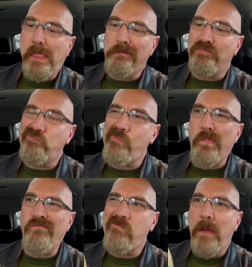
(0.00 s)

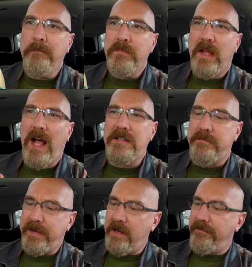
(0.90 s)
Mm, it has a
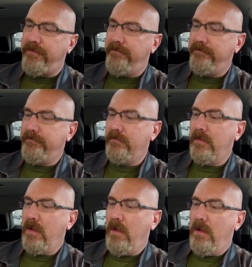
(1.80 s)
bit of.
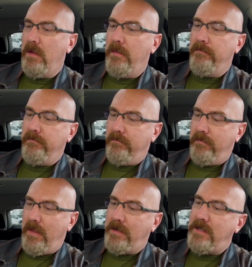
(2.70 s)

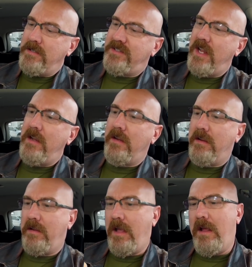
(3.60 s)
I didn't say.
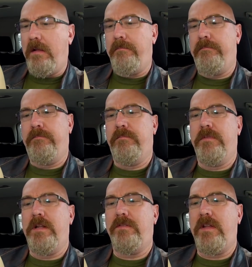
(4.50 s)

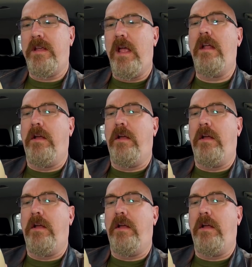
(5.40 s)
Did it say? Uh,